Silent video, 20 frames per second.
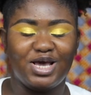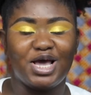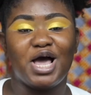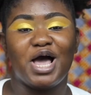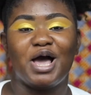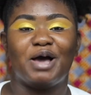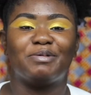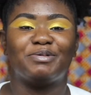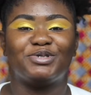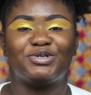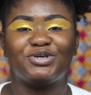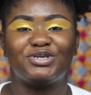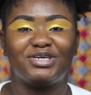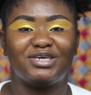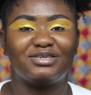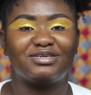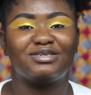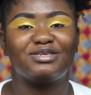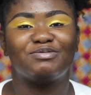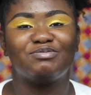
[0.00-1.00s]
I'm sure they
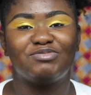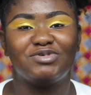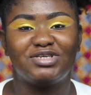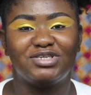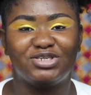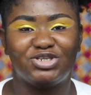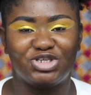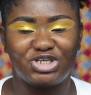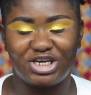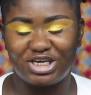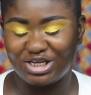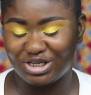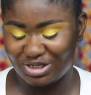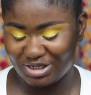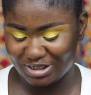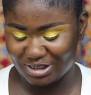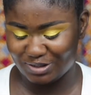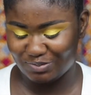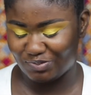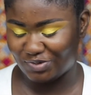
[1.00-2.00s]
didn't mean shake it
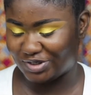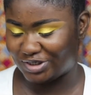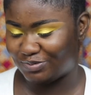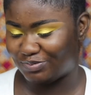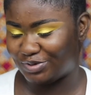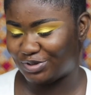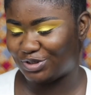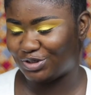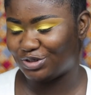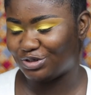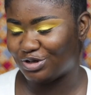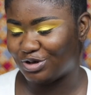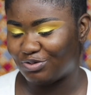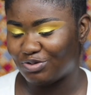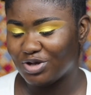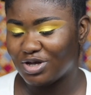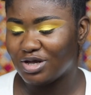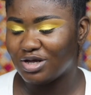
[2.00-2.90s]
this much, but you know,